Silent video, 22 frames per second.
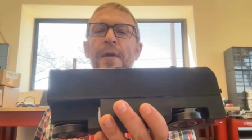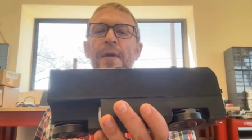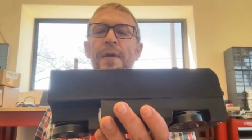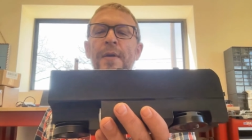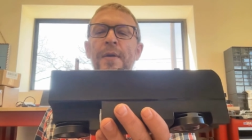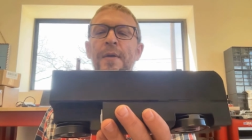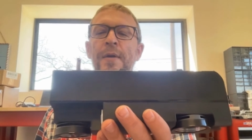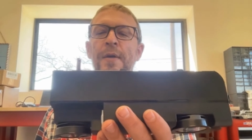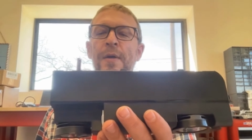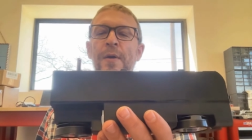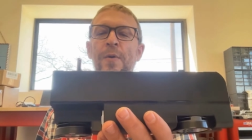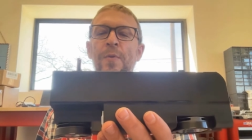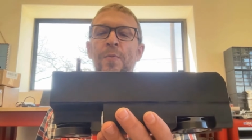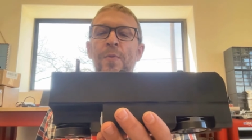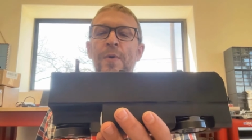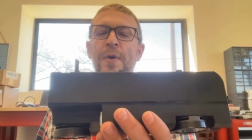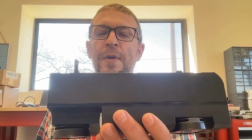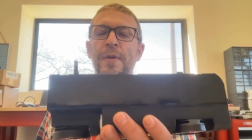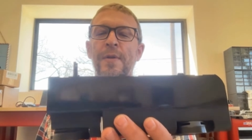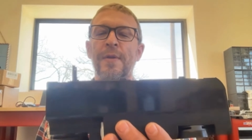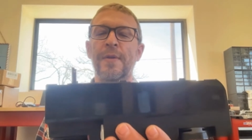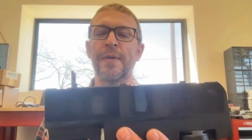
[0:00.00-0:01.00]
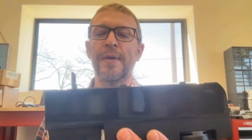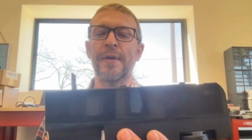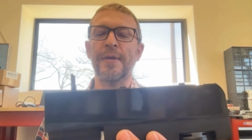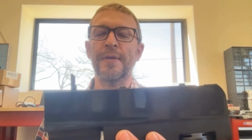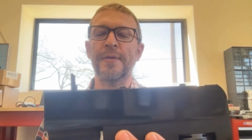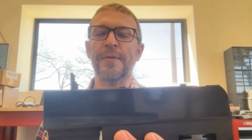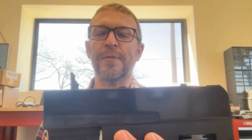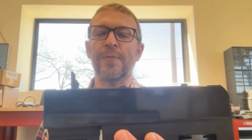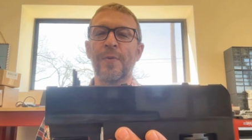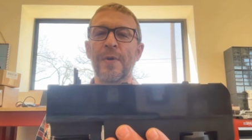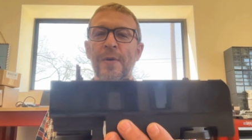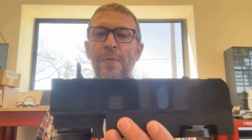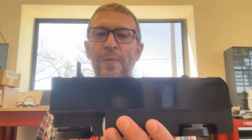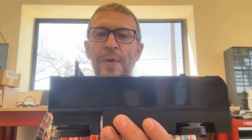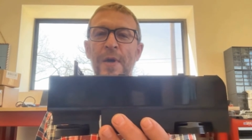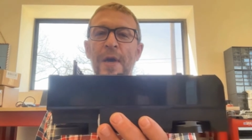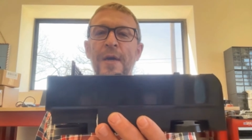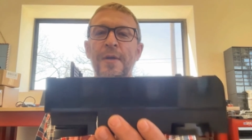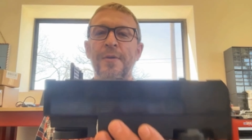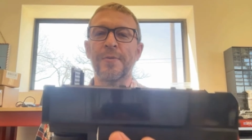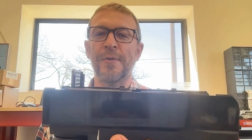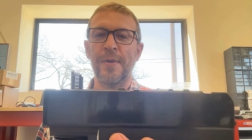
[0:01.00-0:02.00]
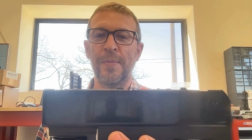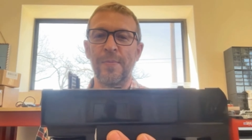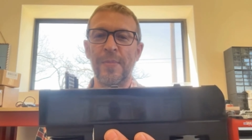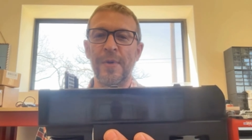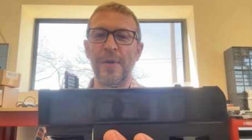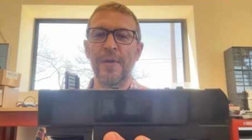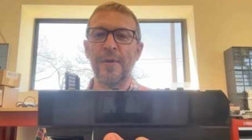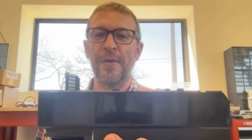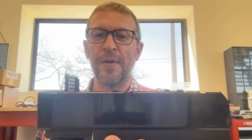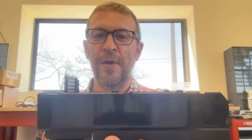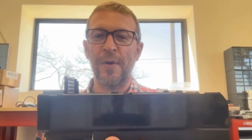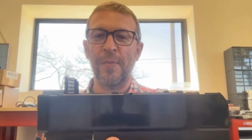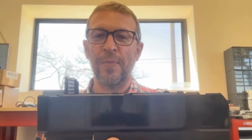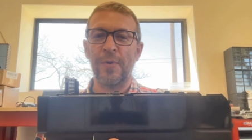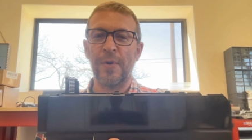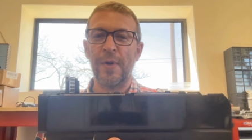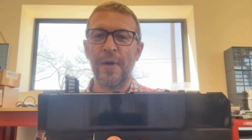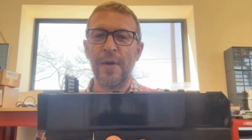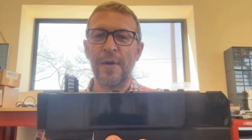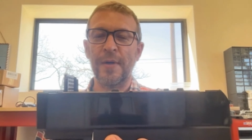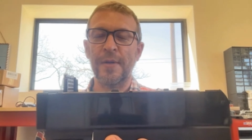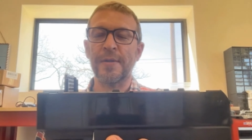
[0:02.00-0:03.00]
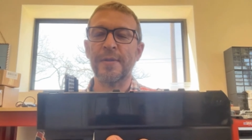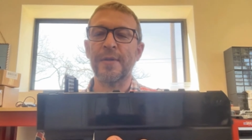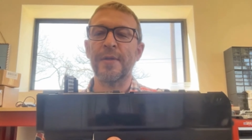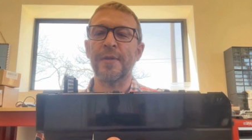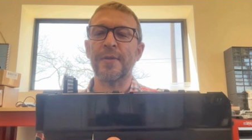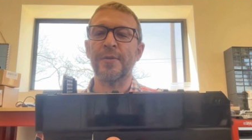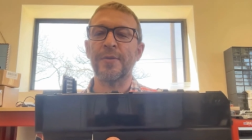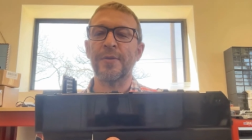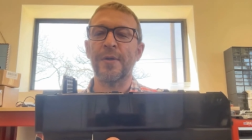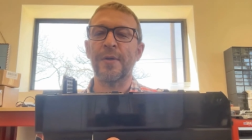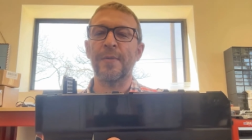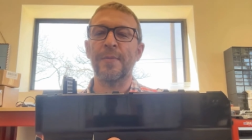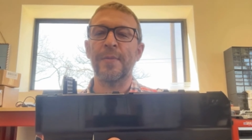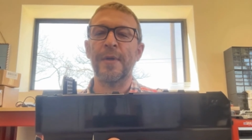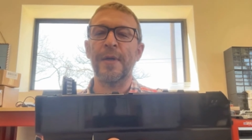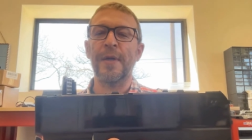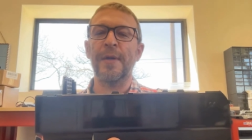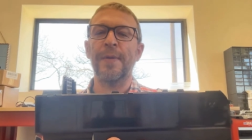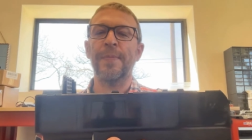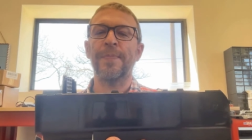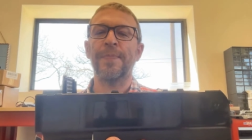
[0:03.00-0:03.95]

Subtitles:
you know, one of the things, we actually build our products in Germany.